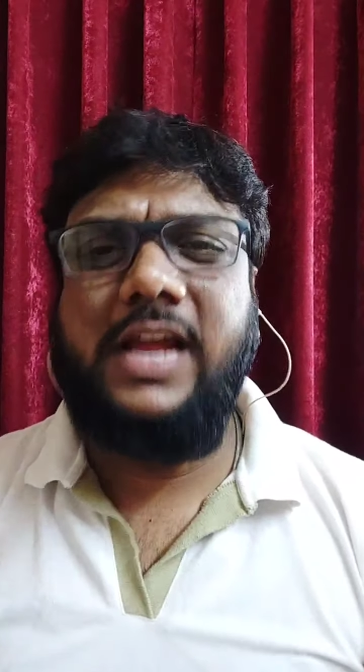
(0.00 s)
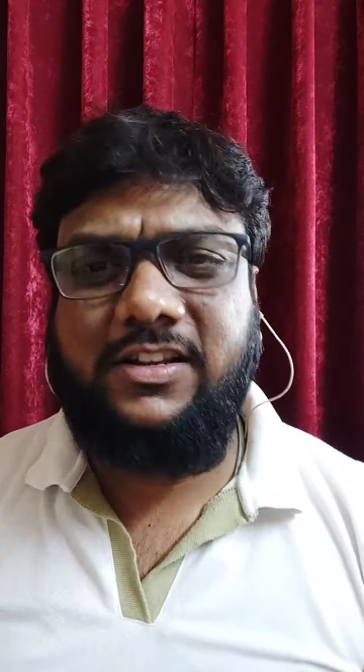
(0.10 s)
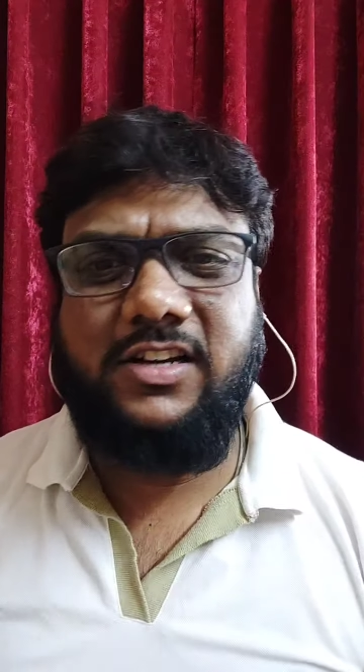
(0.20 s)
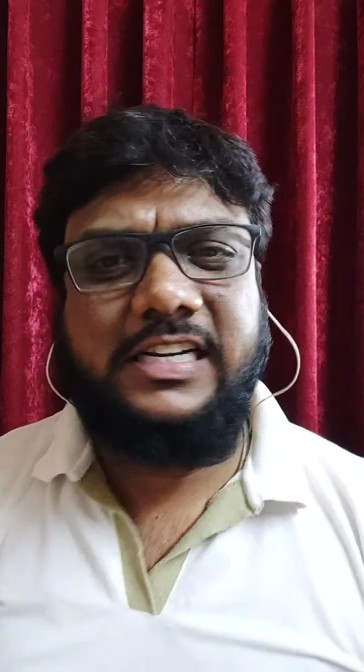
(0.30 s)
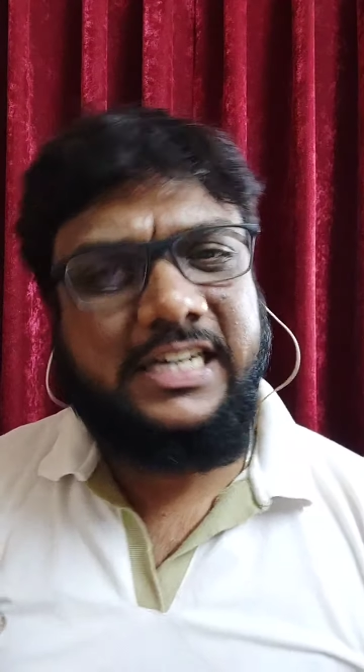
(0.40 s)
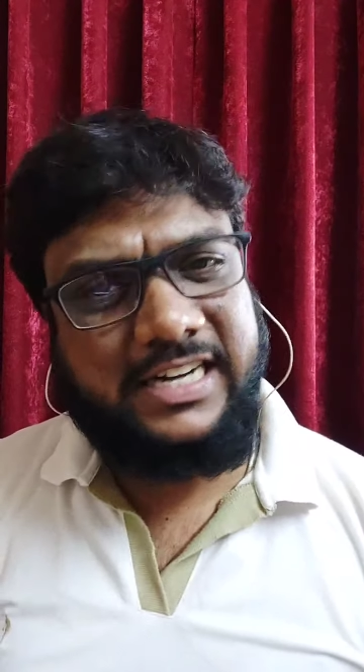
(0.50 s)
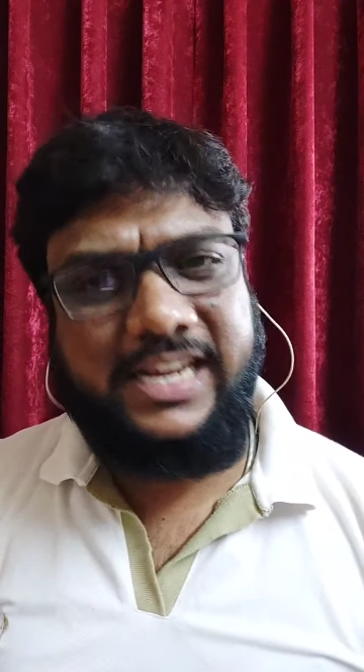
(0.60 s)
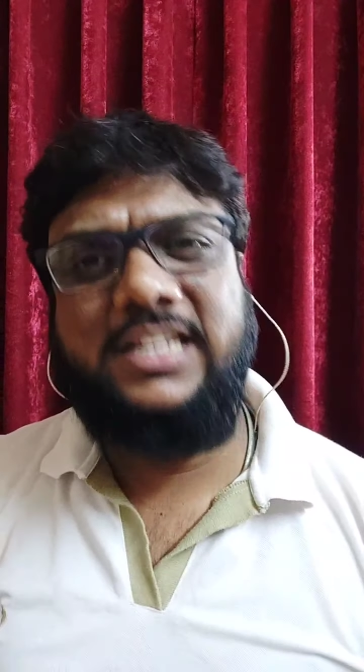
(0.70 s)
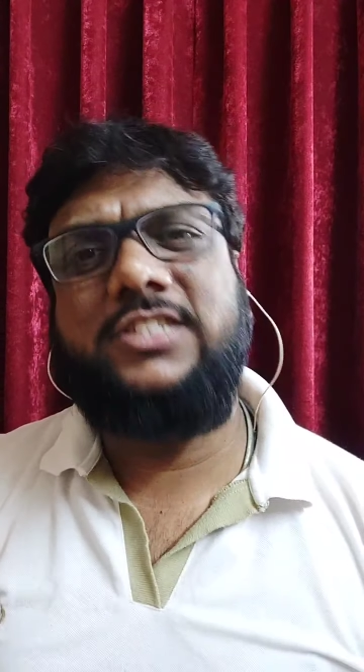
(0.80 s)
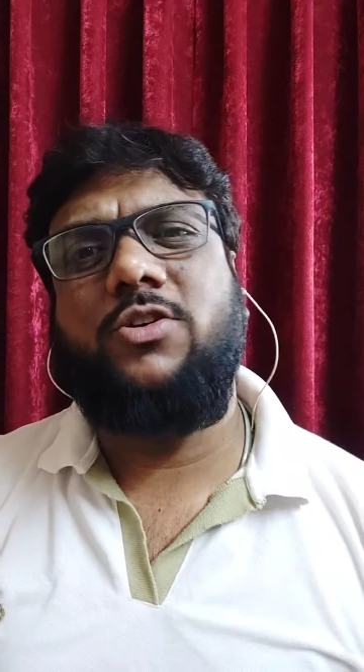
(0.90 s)
get the
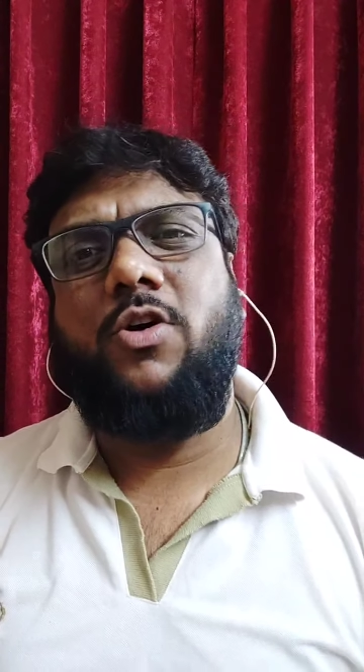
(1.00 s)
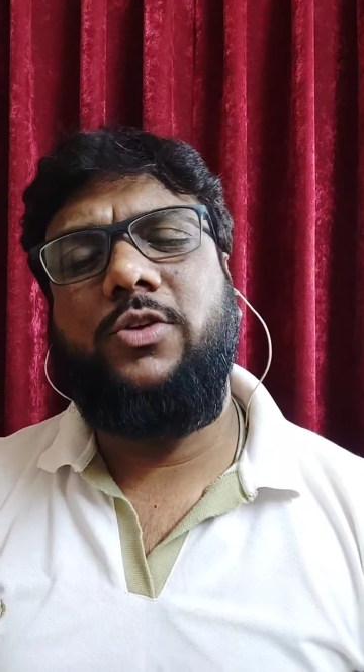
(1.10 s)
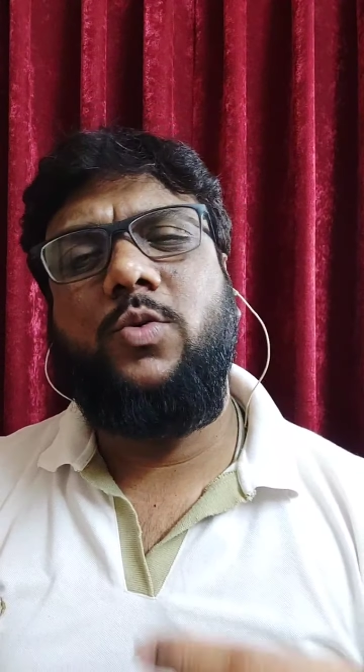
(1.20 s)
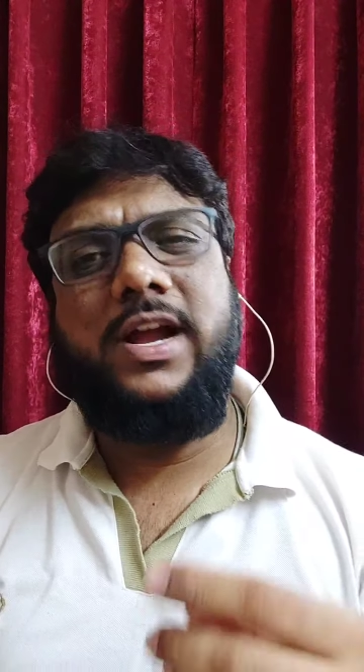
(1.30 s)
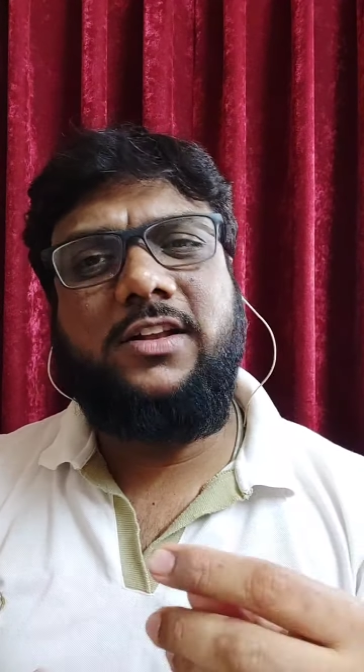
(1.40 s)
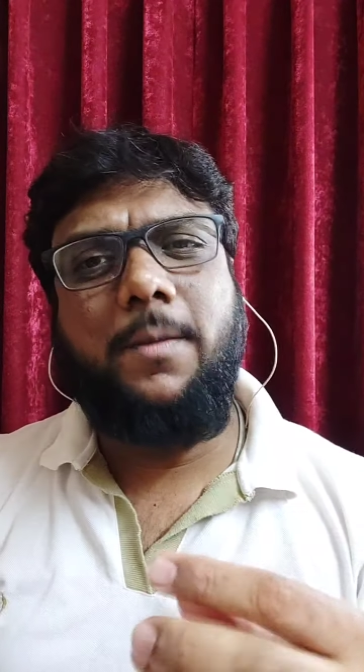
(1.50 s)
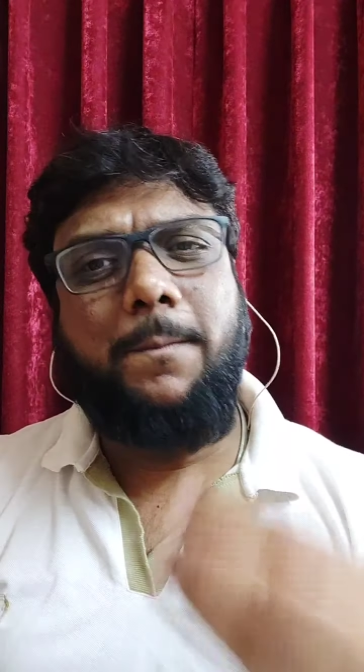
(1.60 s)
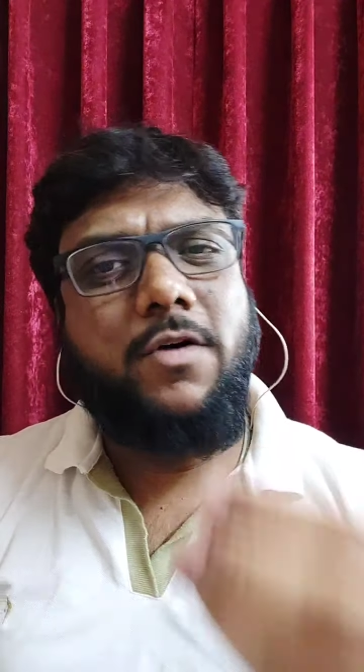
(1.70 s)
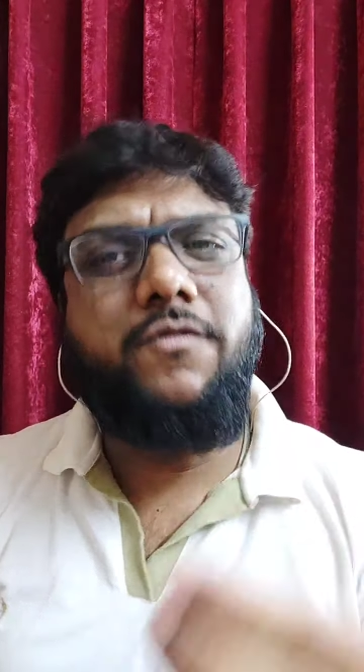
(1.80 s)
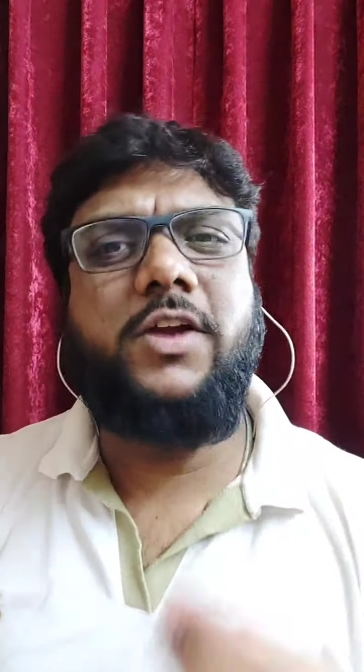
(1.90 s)
details or you get the
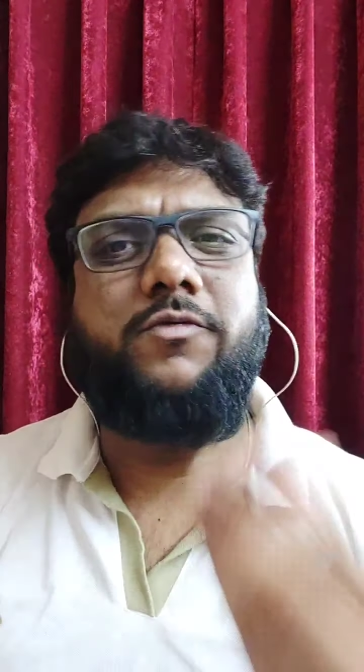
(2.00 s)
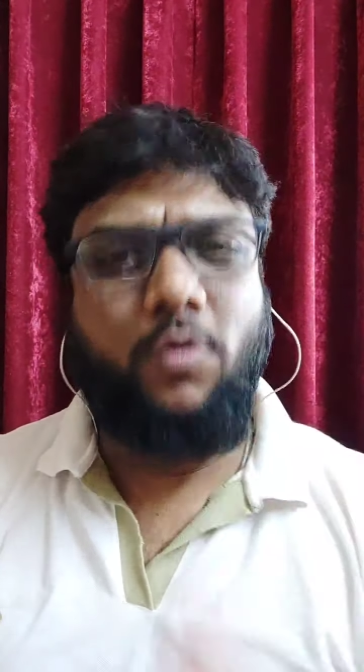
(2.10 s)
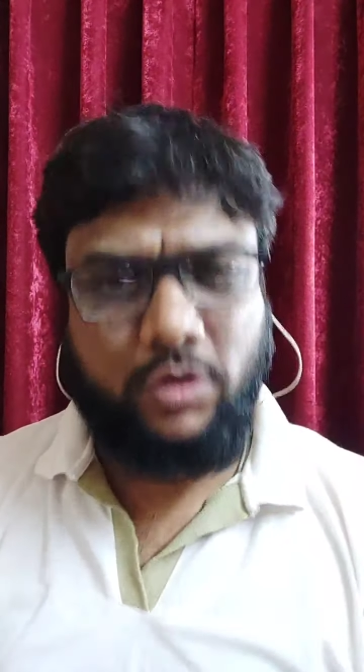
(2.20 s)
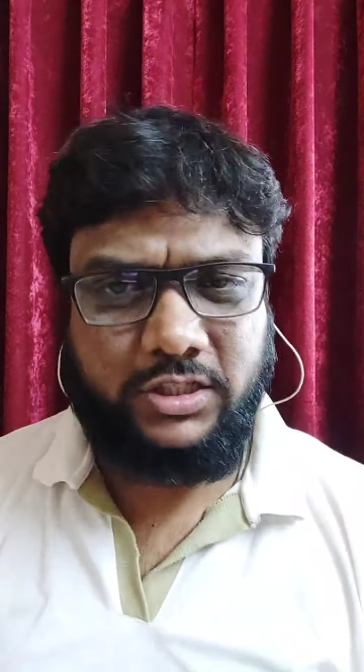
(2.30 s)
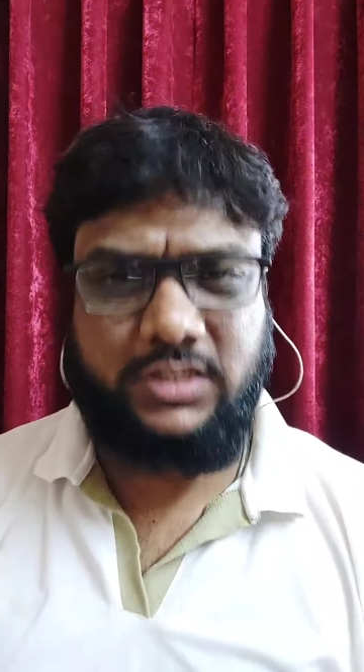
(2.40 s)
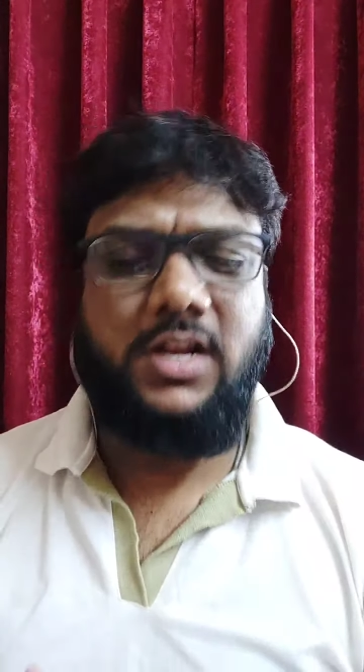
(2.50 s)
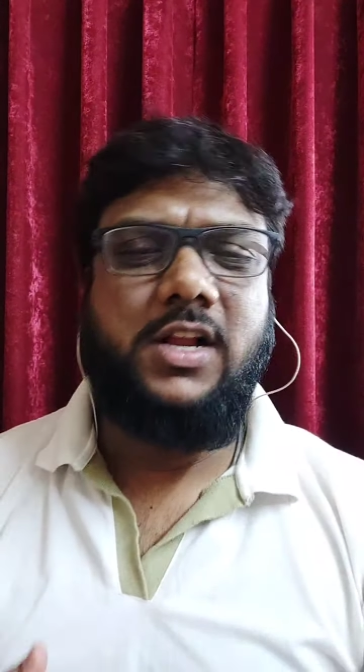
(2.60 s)
perfect focus.